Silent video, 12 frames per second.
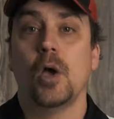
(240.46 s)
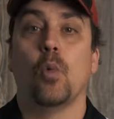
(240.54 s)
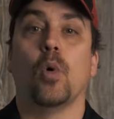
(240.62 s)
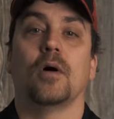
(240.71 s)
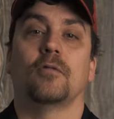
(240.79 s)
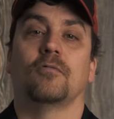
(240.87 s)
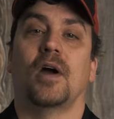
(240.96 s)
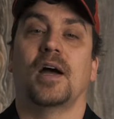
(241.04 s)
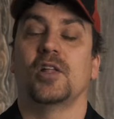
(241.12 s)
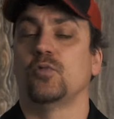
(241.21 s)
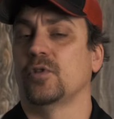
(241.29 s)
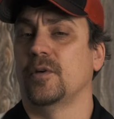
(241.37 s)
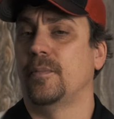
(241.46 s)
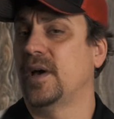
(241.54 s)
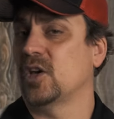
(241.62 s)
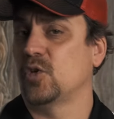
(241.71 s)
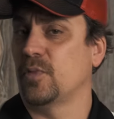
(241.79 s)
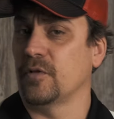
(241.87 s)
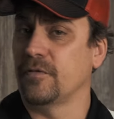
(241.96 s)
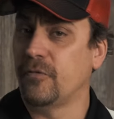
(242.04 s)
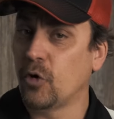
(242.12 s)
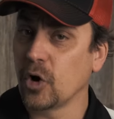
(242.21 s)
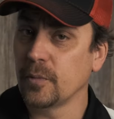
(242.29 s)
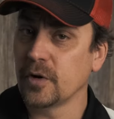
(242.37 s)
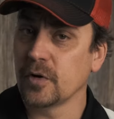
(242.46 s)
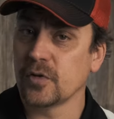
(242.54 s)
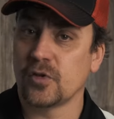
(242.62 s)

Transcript: what rods were the best performers.